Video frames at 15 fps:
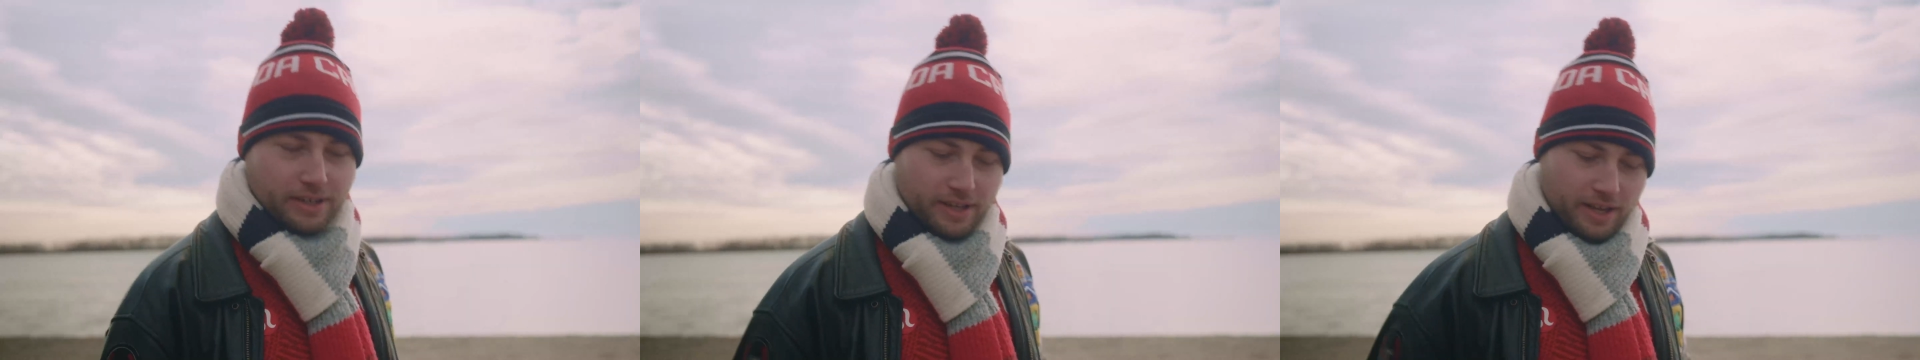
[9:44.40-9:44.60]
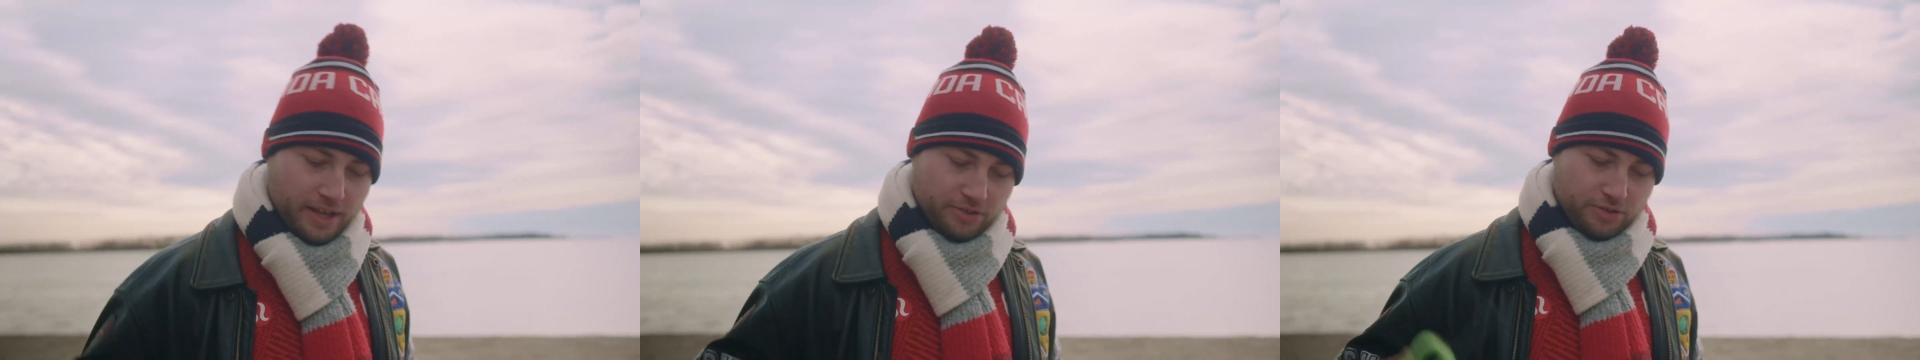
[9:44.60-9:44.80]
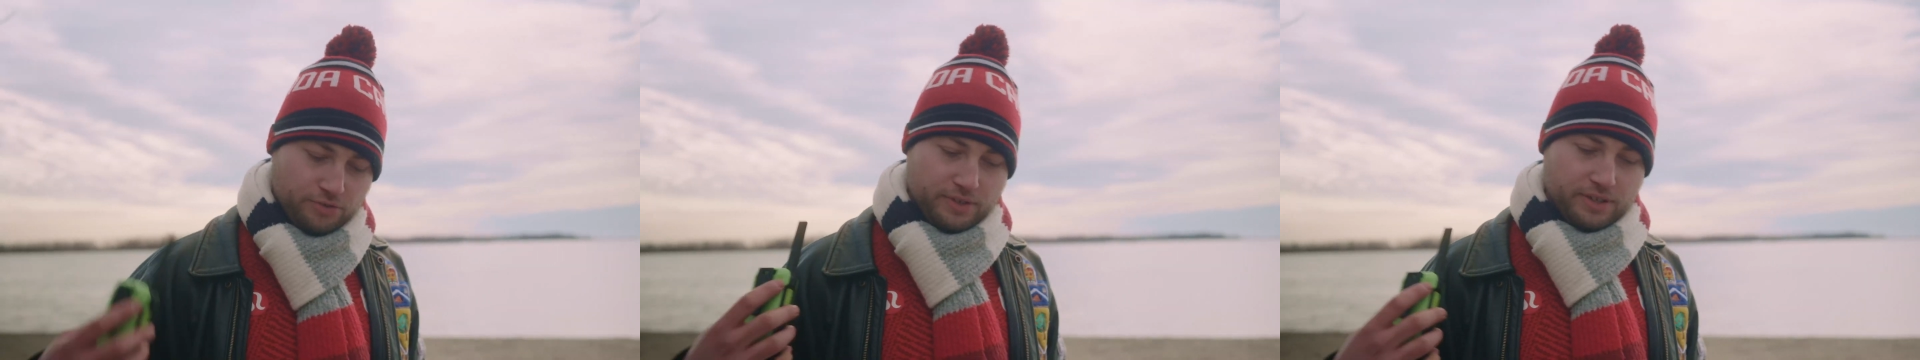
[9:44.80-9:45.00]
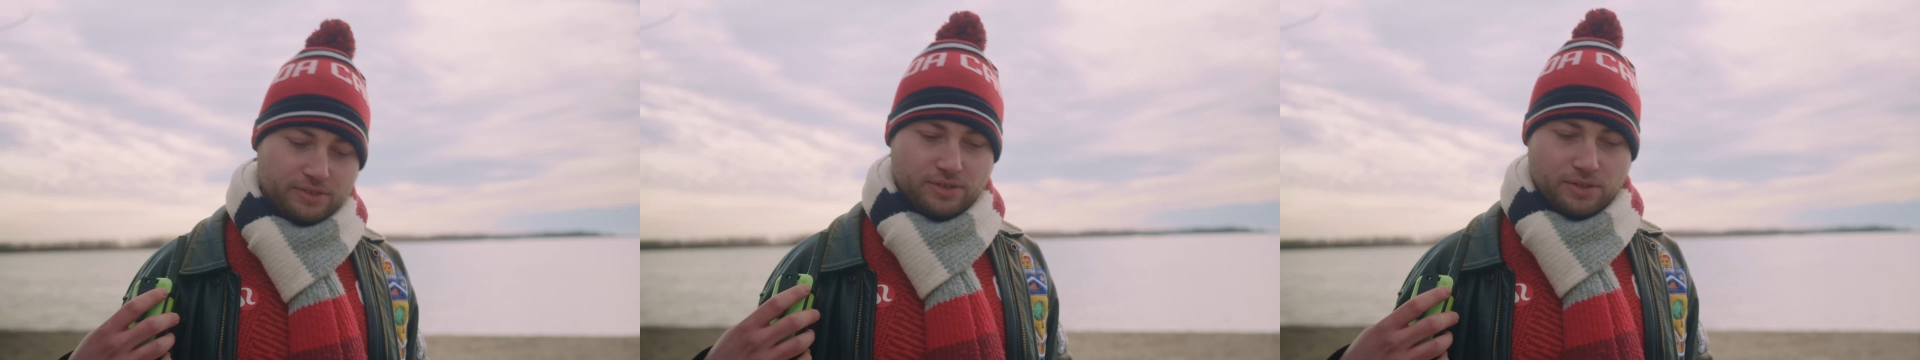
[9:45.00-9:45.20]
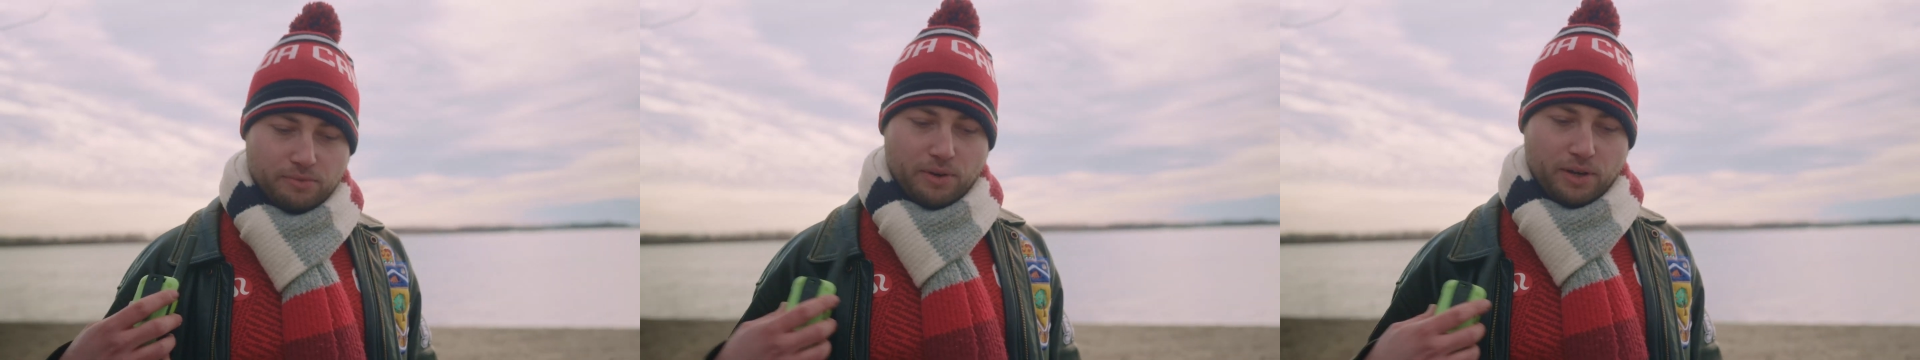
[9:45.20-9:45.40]
entry
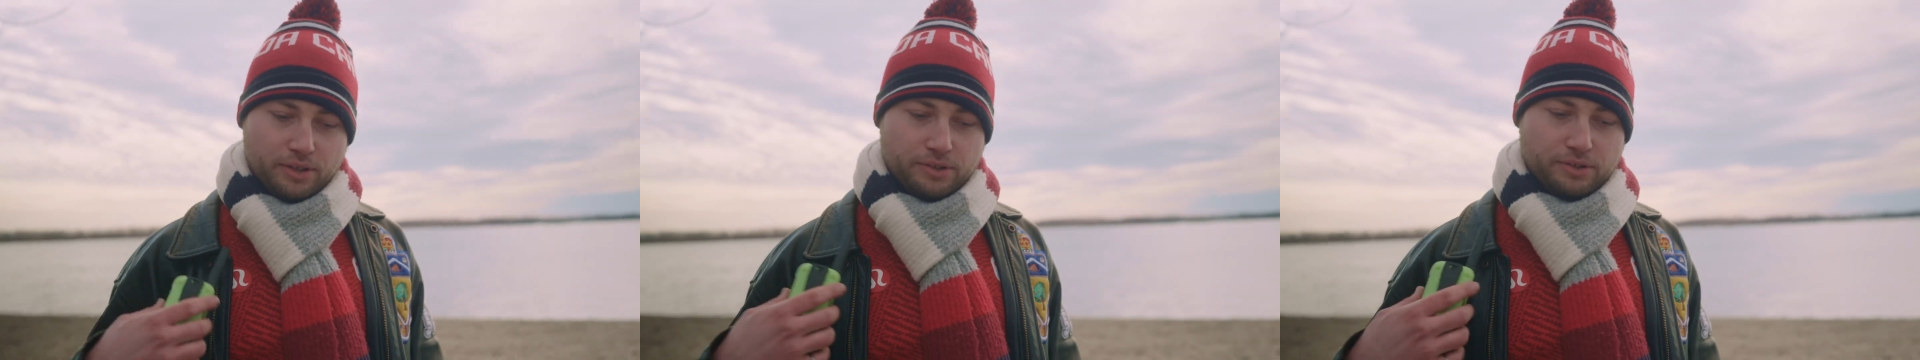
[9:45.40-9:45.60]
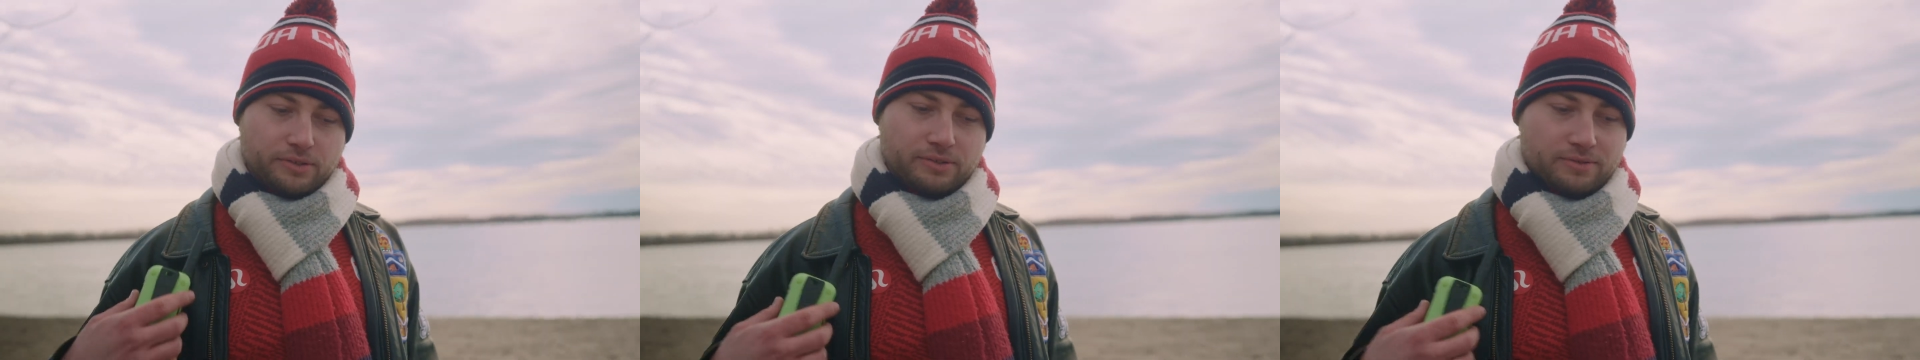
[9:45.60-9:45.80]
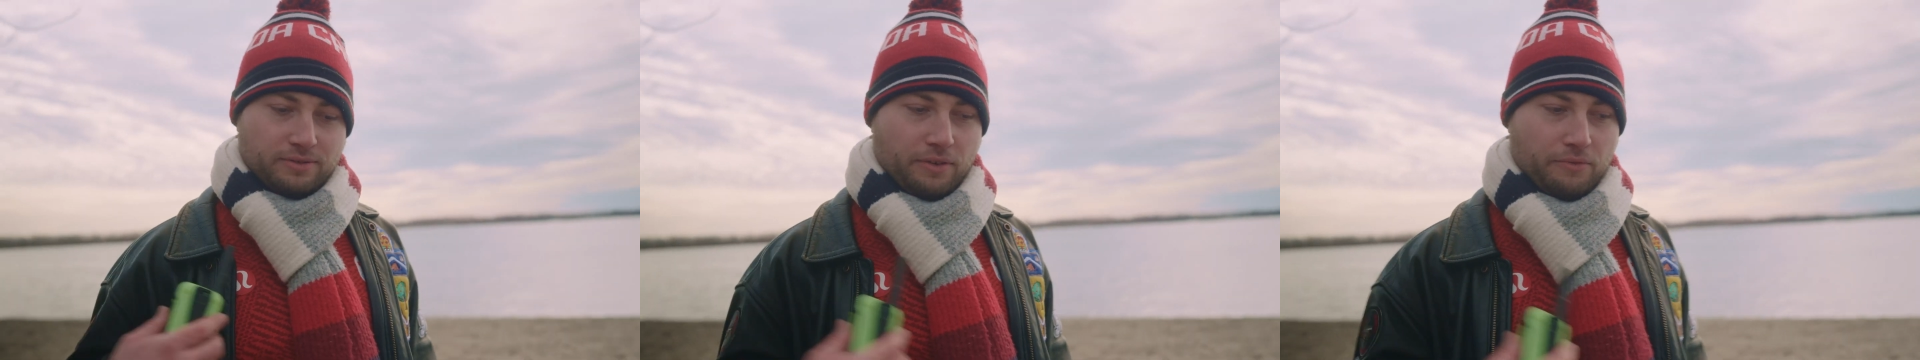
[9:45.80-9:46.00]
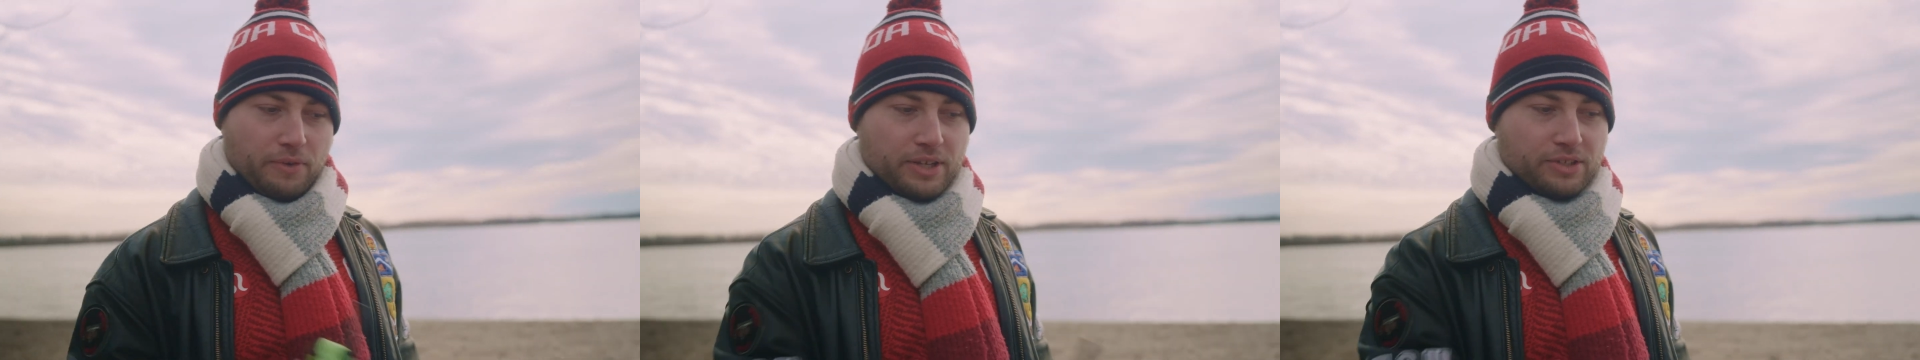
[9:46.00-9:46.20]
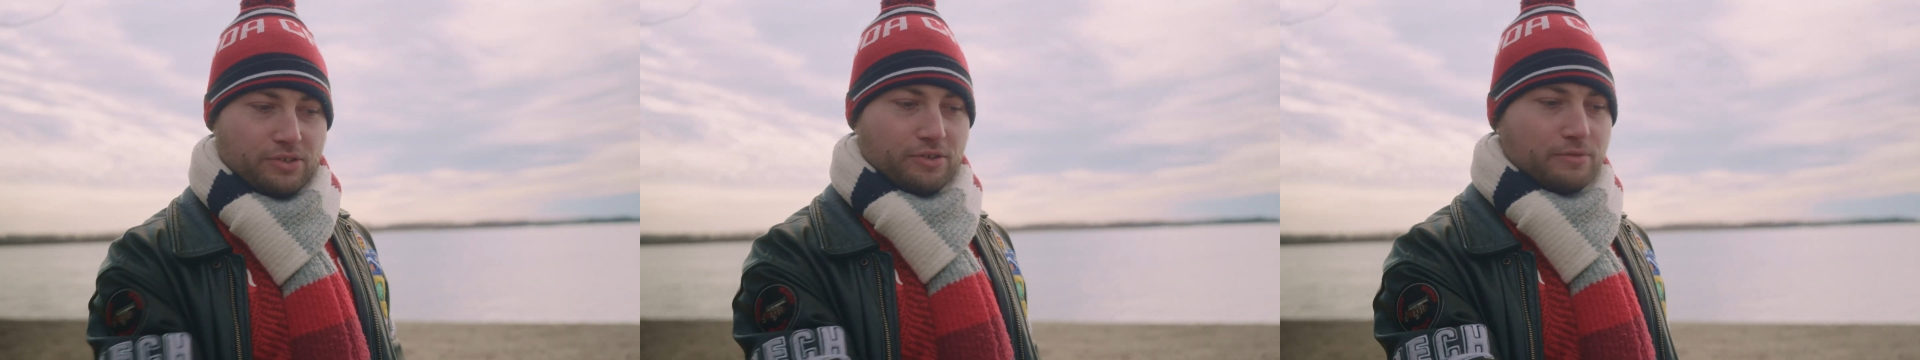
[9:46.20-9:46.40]
into the water, a
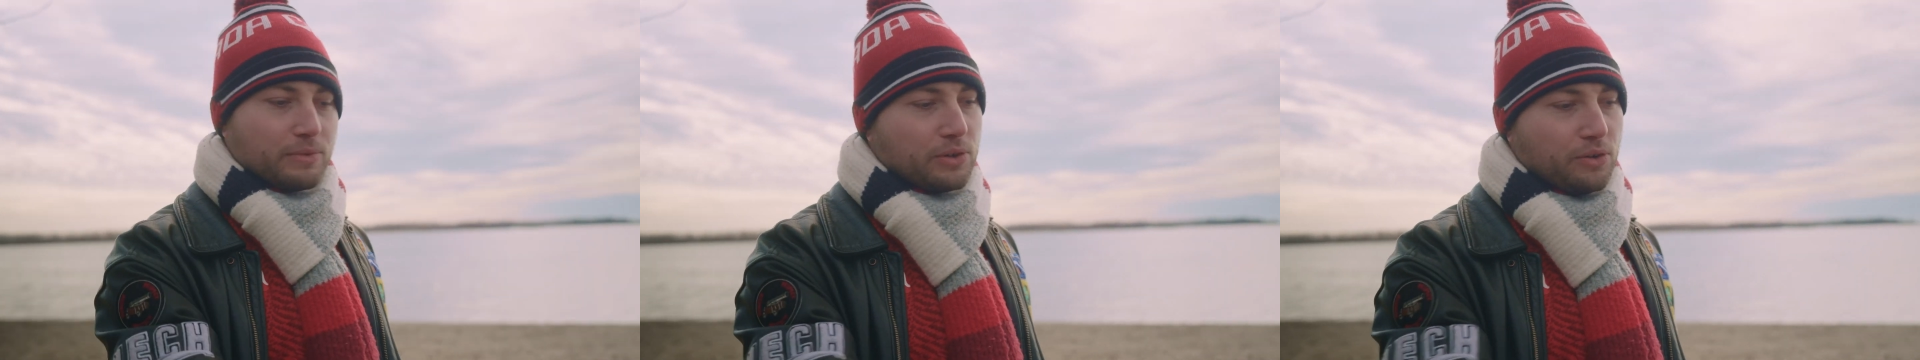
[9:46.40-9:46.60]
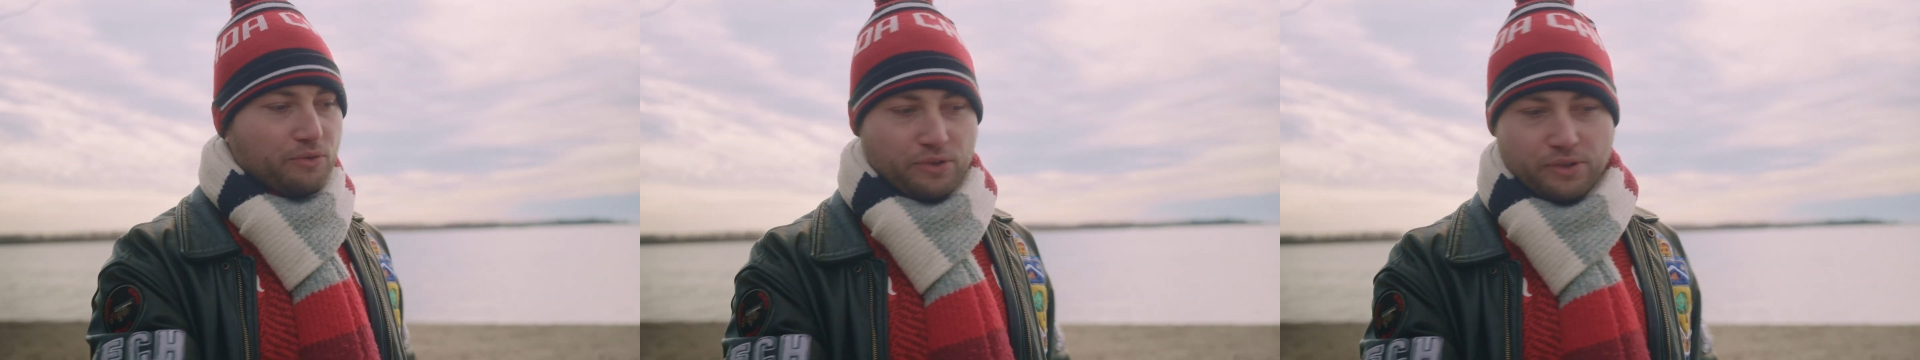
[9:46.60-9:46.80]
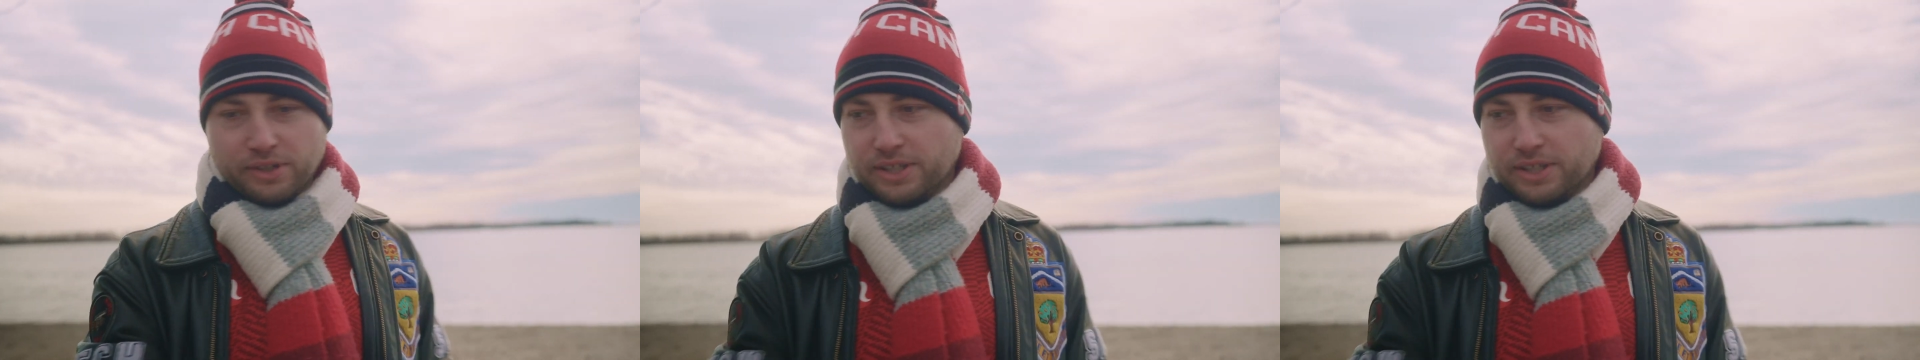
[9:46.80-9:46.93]
right turn maneuver,